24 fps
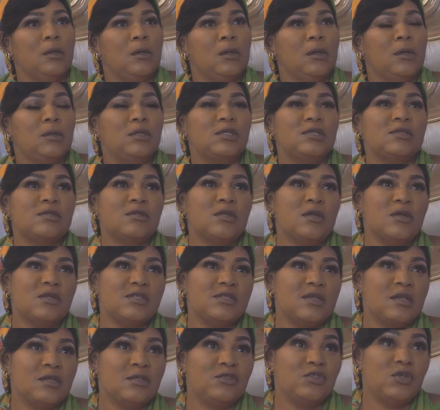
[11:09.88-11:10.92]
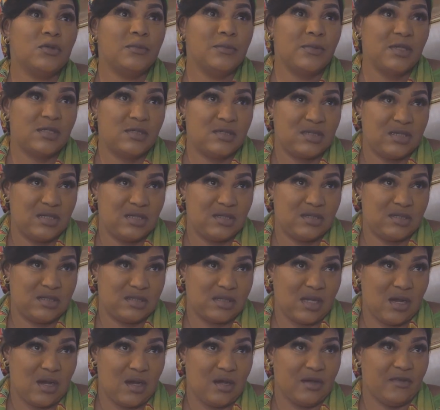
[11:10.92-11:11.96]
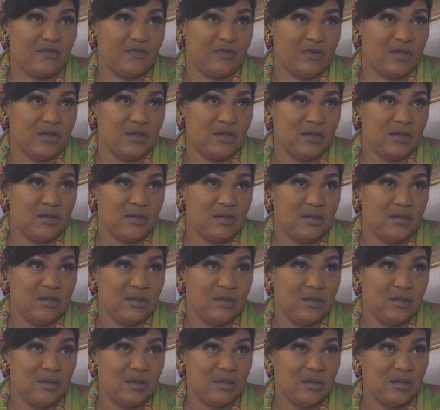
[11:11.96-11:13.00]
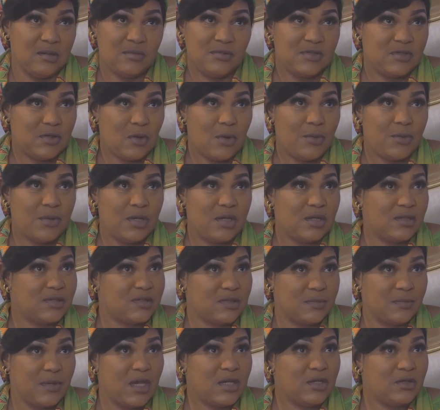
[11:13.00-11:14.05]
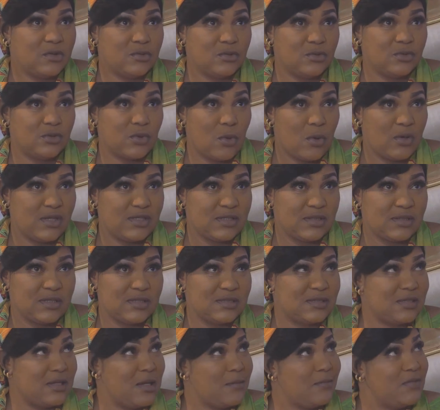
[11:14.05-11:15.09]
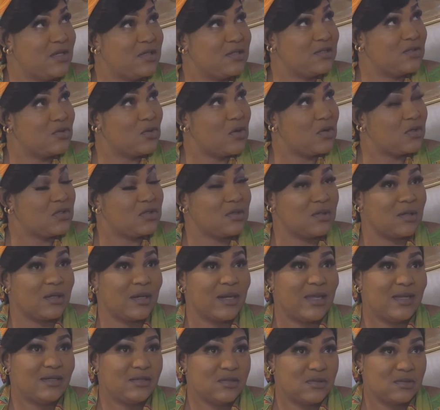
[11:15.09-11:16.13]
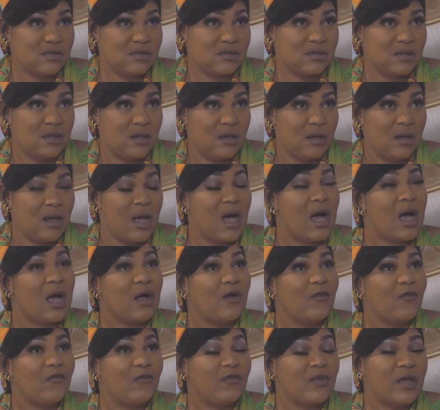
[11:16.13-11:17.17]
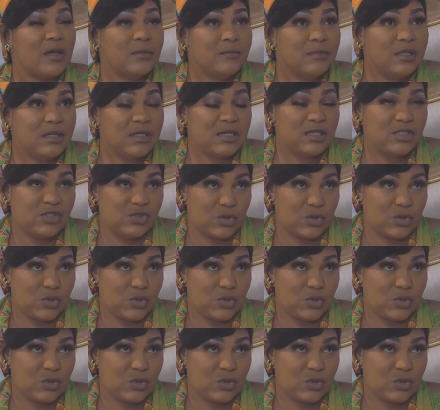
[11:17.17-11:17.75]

He's not a domestic staff. I'm sorry, he's a medical doctor. His name is Dr. Cletus, our family